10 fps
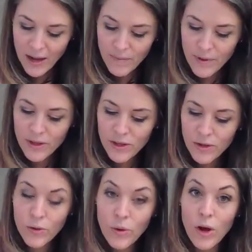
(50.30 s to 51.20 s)

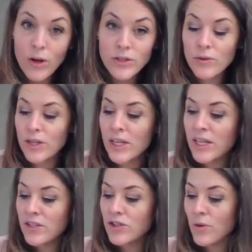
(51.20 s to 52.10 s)
You also
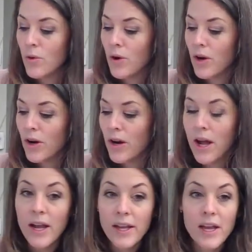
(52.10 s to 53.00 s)
need your
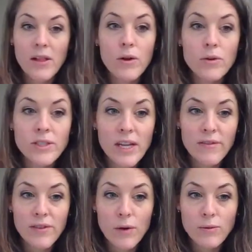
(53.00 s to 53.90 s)
yellow set
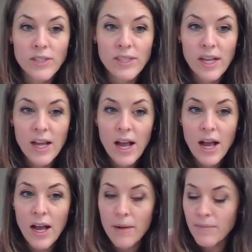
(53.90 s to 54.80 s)
of notes
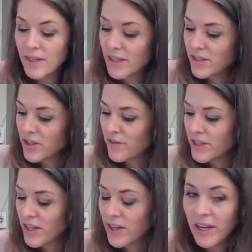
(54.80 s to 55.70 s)
that says
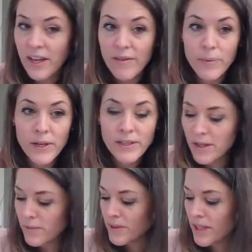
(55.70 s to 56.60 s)
surface area
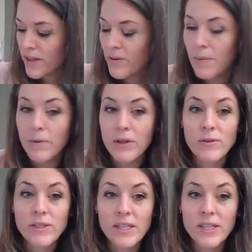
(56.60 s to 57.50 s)
prisms and then right
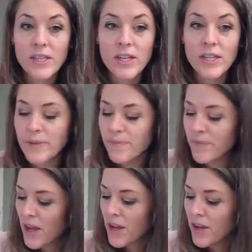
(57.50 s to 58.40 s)
below cylinders.
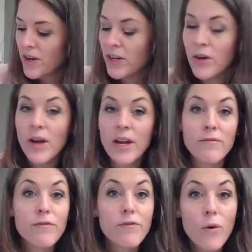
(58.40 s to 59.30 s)
You're going to go ahead
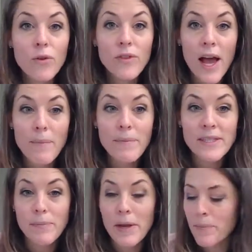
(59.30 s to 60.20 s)
and fold that
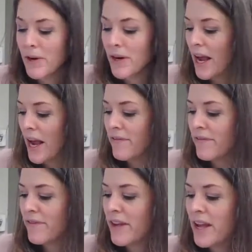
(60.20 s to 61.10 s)
piece of paper in
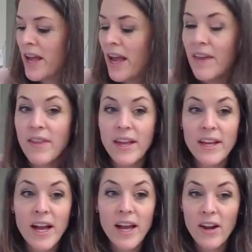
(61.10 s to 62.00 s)
half and then
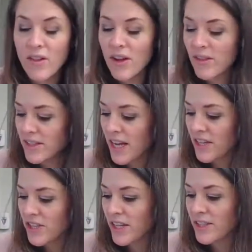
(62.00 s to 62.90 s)
cut along the
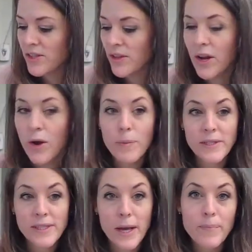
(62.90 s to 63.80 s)
dash line so that it opens up.